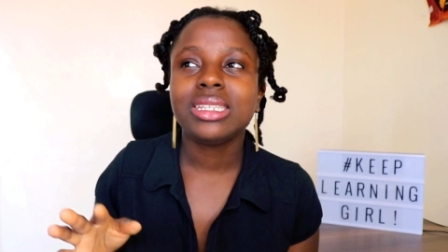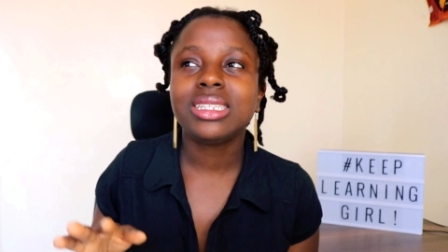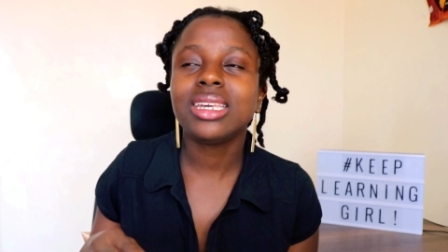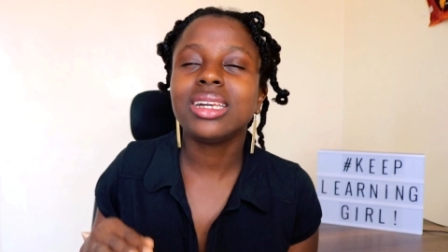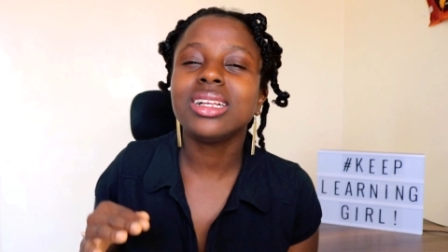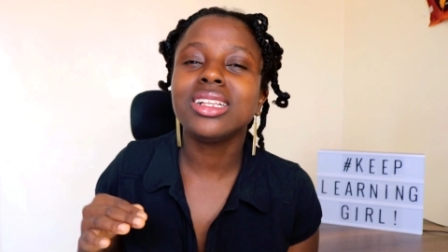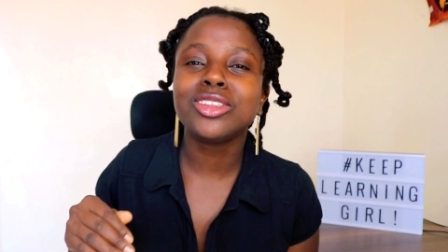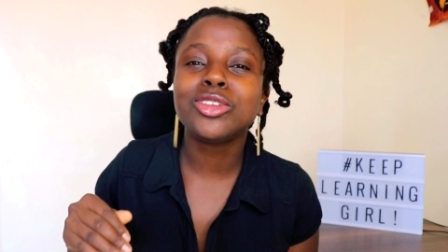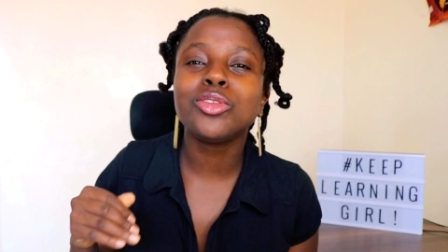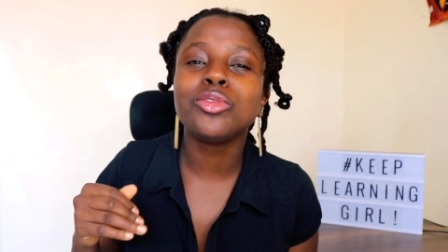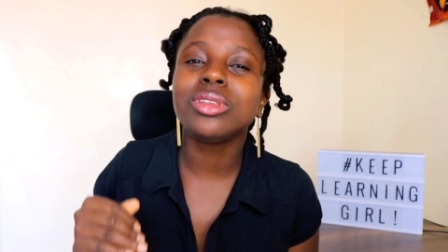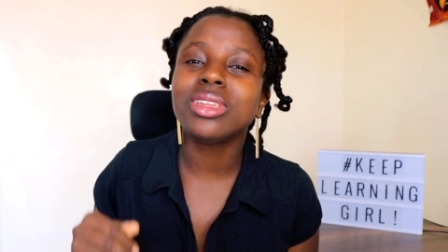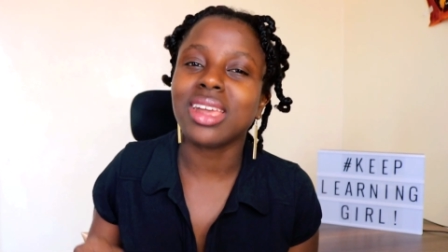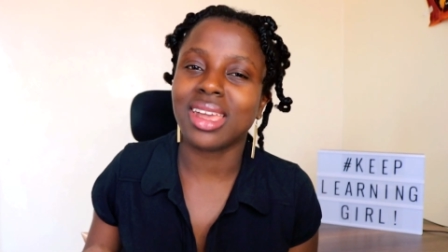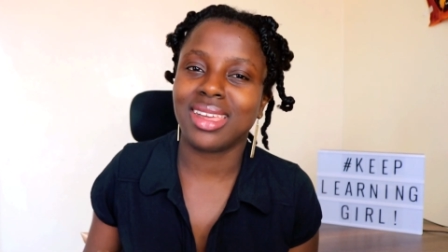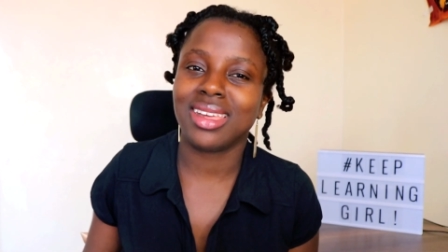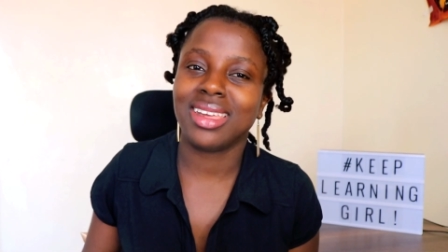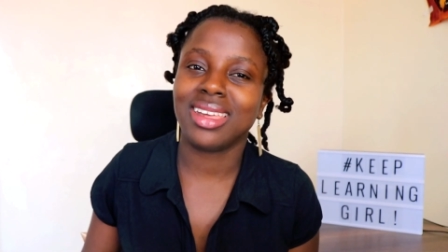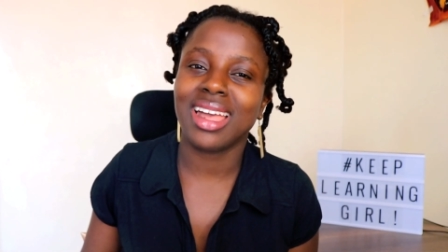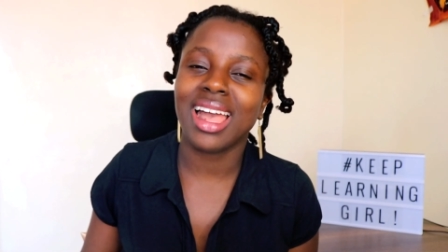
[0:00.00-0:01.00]
till
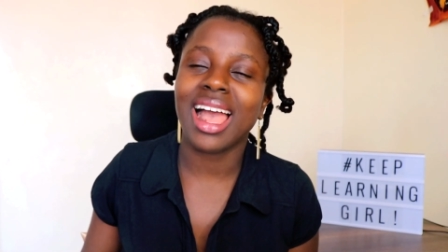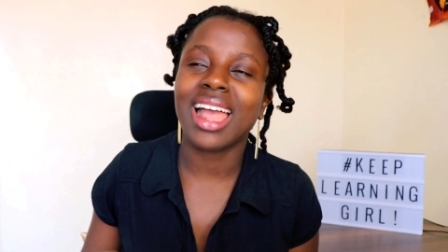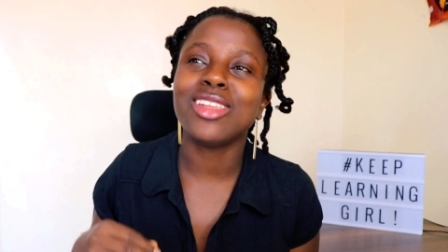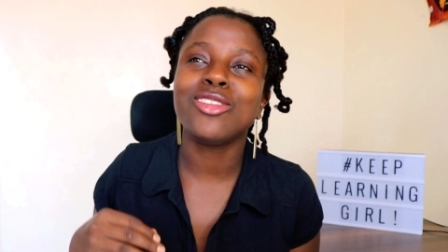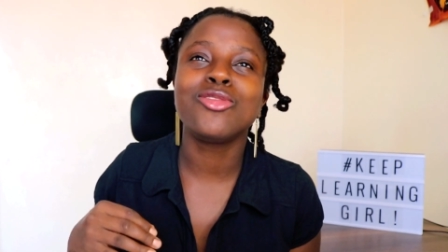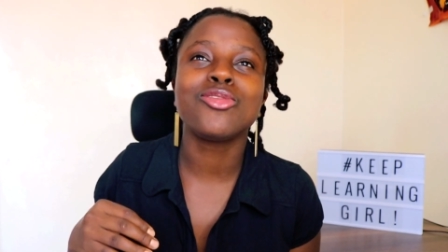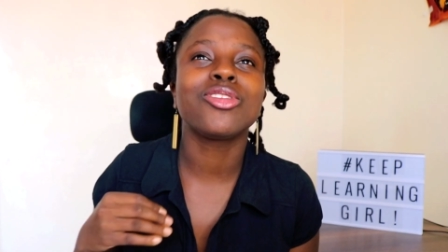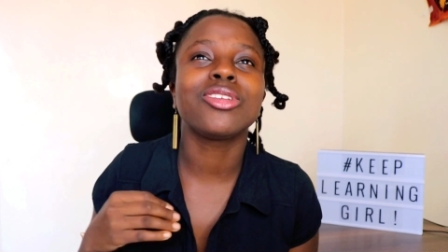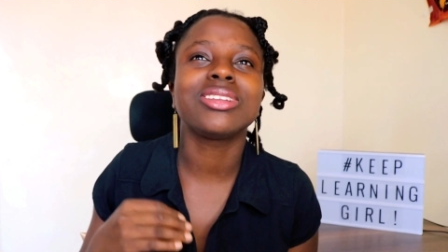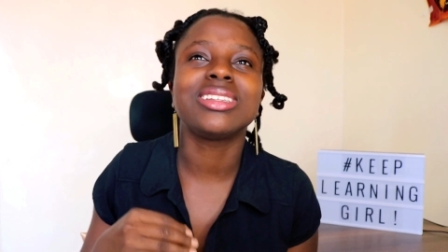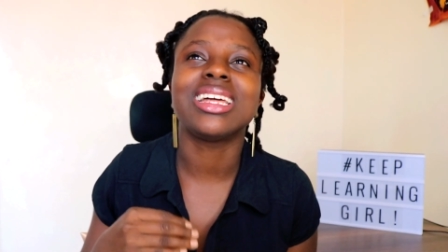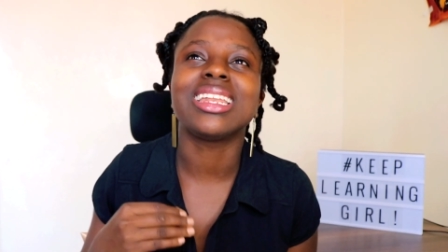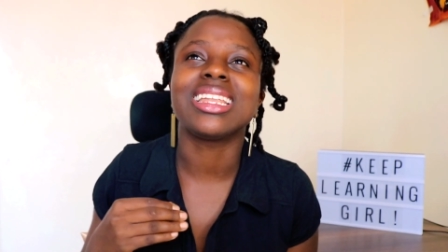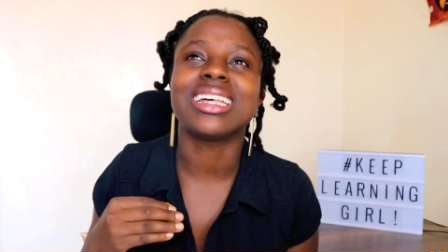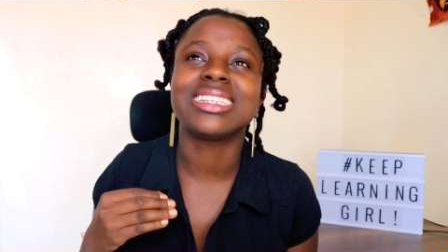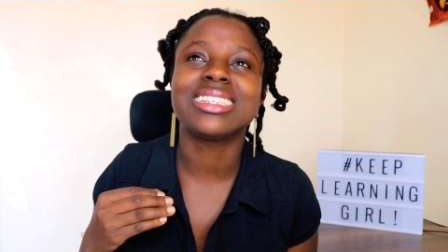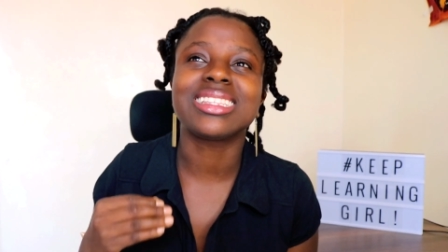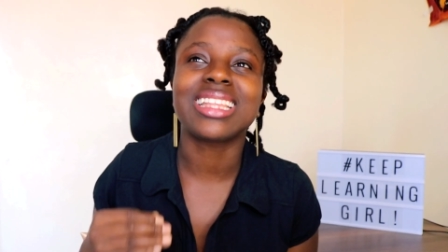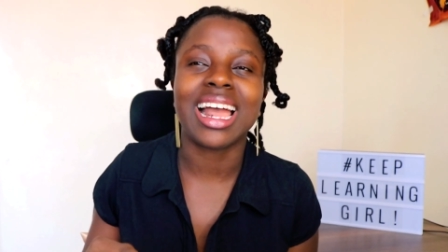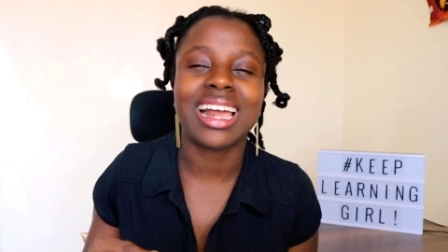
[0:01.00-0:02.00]
today i do not
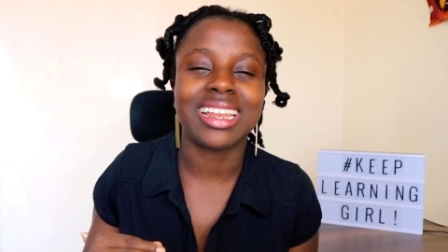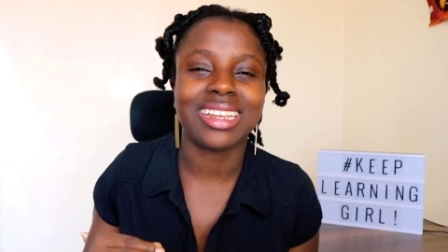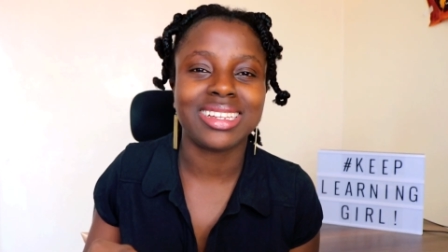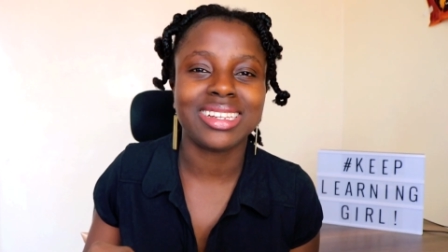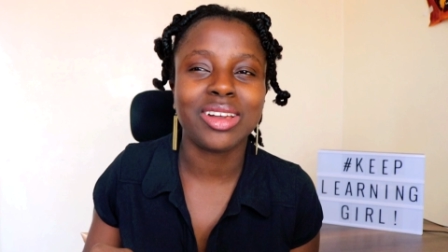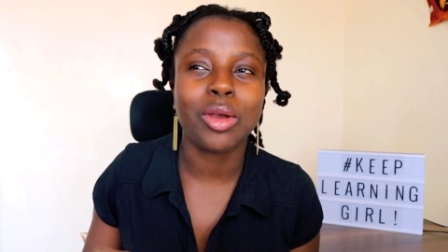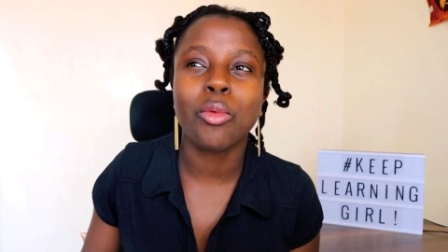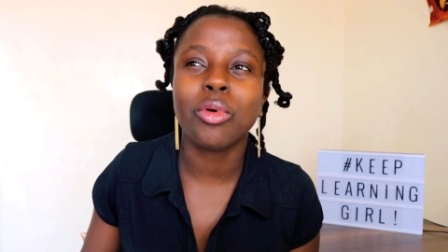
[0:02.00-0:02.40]
understand